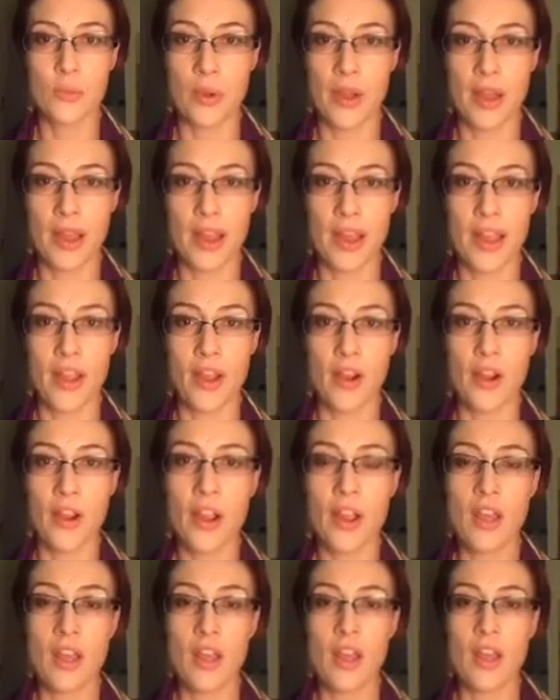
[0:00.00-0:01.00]
where
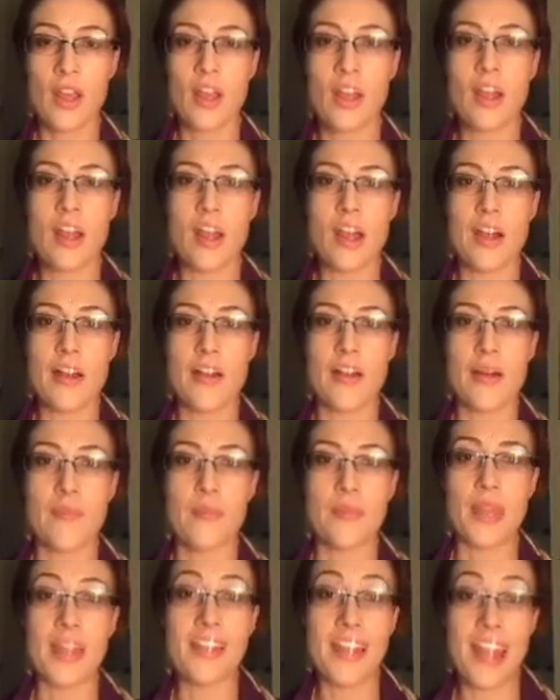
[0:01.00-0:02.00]

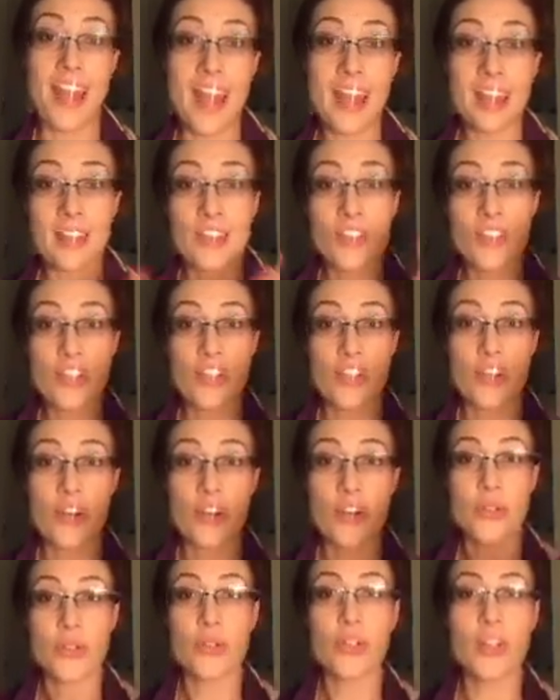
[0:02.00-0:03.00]
an
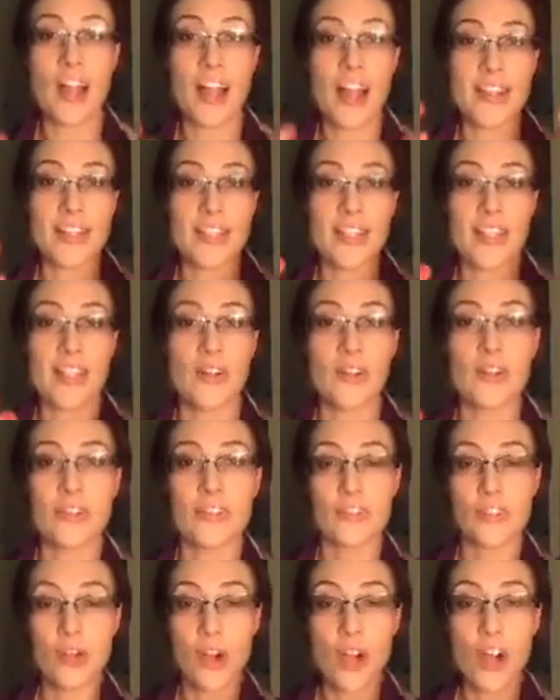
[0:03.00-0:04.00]
external idea
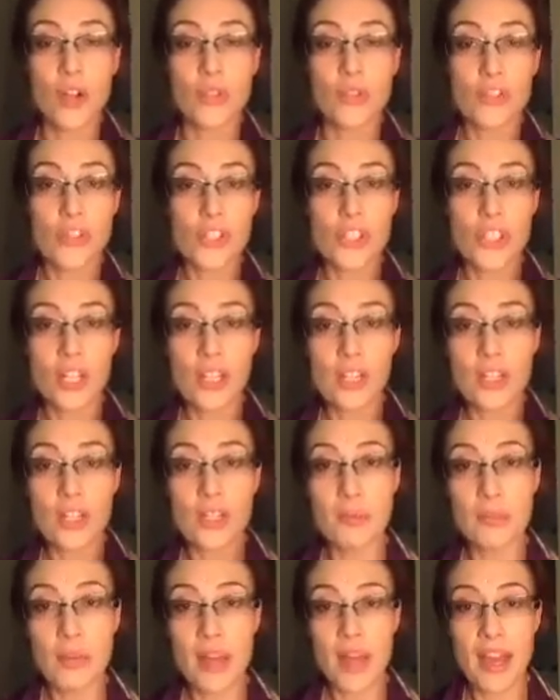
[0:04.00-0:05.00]
of culture,
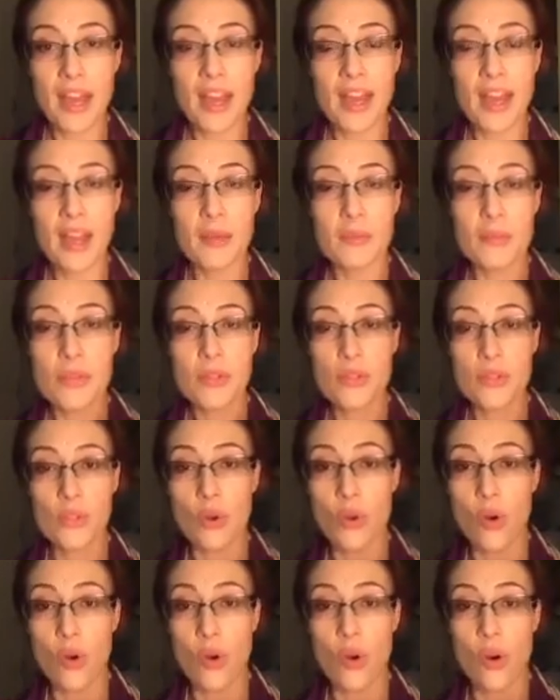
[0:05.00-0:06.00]
perhaps,
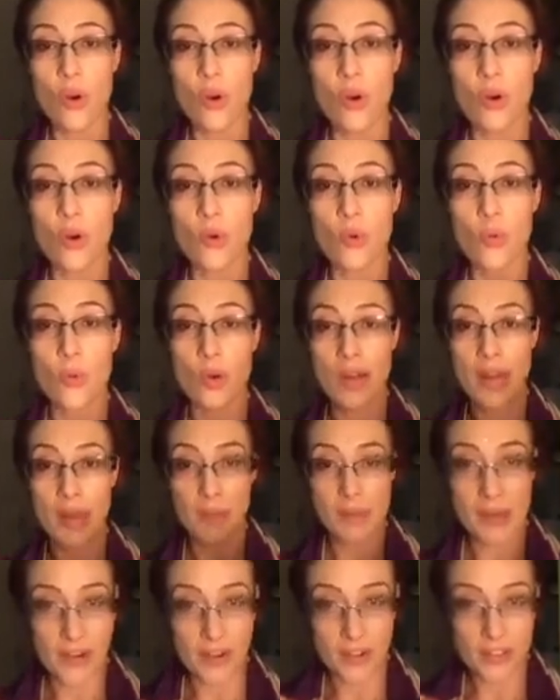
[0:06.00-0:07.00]
or what our
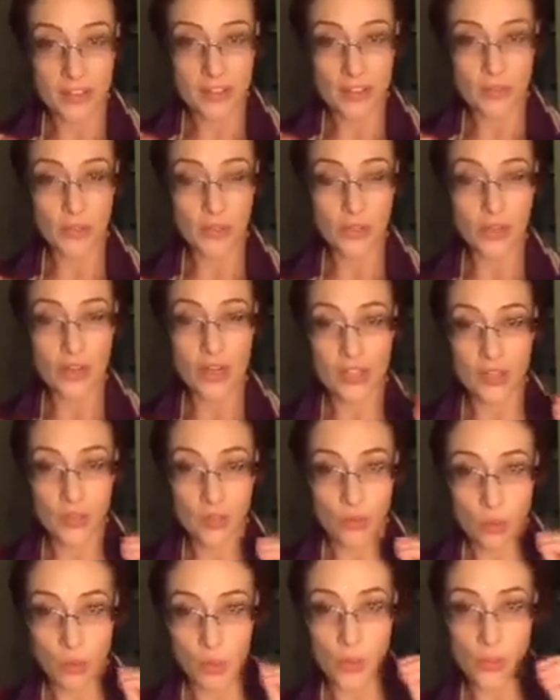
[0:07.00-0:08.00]
parents have taught us, or
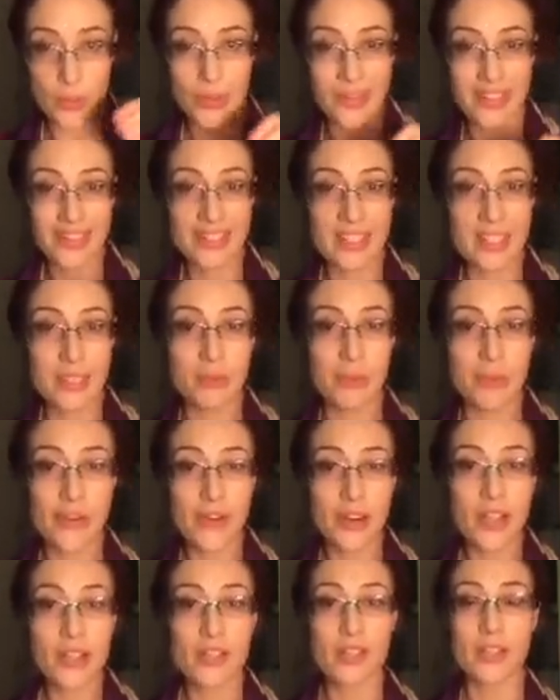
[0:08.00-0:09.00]
what we were
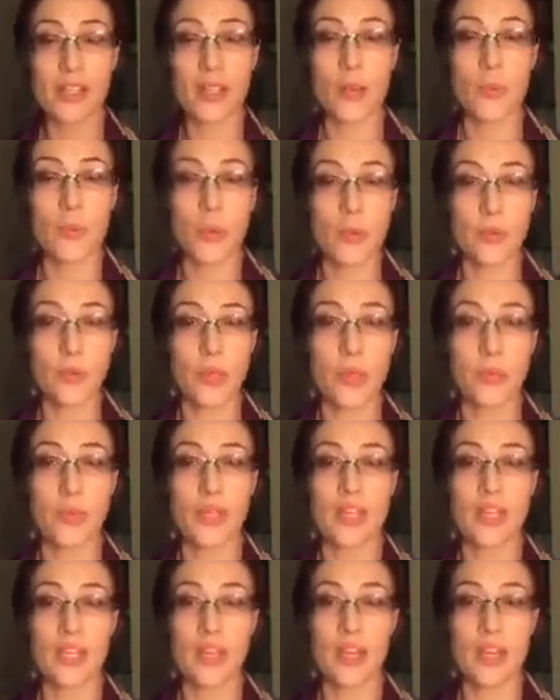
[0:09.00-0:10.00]
experiencing when we were
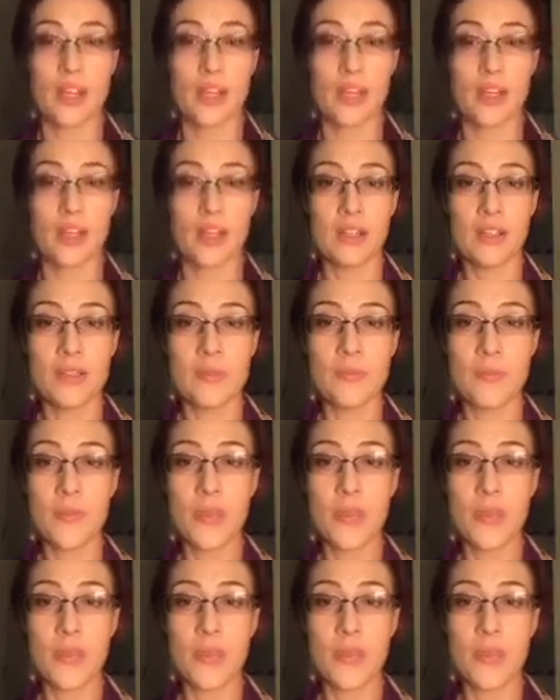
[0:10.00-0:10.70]
young,